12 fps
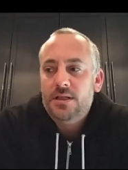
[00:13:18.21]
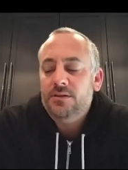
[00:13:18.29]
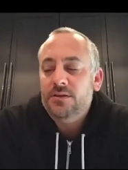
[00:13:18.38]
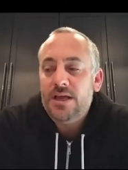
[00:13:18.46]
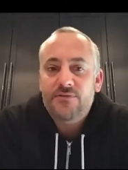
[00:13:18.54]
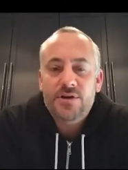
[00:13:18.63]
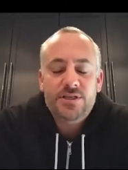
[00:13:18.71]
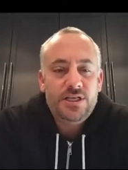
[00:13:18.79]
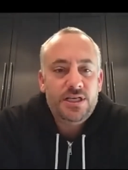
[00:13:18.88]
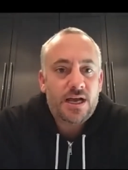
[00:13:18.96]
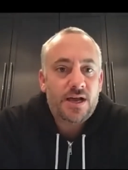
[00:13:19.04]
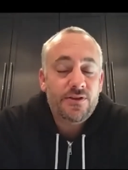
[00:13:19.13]

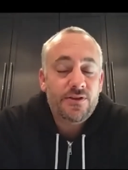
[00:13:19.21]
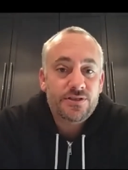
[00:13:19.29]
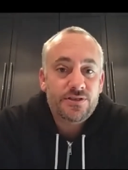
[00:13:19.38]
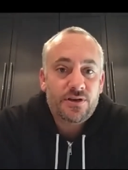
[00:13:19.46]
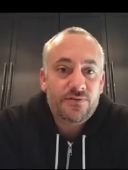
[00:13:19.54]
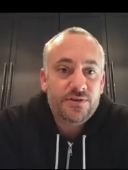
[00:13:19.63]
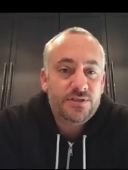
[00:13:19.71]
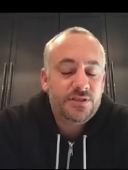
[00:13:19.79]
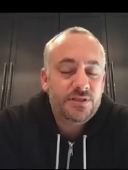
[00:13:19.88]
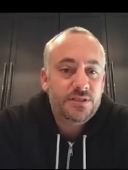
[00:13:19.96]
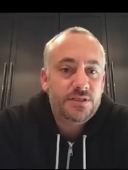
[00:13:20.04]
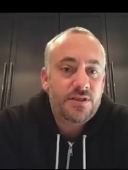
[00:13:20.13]
leveraging other
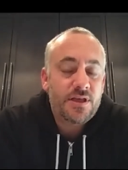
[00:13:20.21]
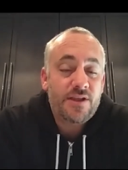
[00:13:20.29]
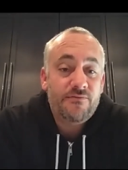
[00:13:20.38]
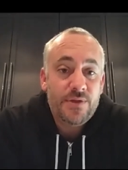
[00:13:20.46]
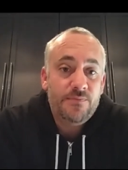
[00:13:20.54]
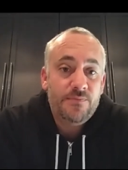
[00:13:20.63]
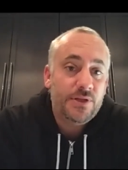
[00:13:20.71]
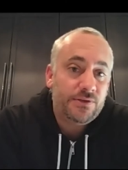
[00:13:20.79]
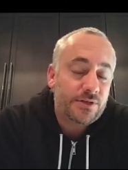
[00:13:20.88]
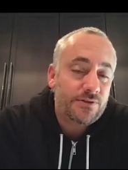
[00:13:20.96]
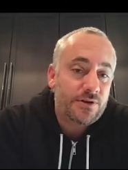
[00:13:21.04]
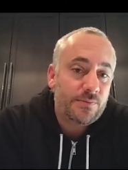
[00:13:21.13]
services that have been built
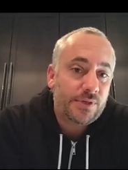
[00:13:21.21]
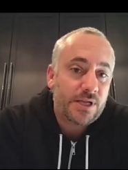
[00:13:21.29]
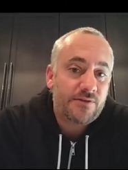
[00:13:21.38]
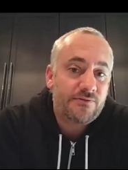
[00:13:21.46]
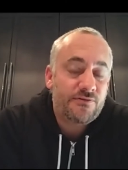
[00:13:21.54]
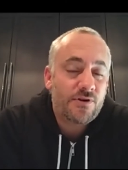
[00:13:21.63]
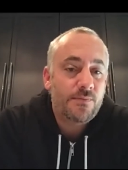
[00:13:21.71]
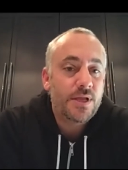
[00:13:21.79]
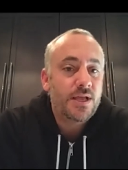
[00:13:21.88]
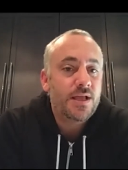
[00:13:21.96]
on their platform,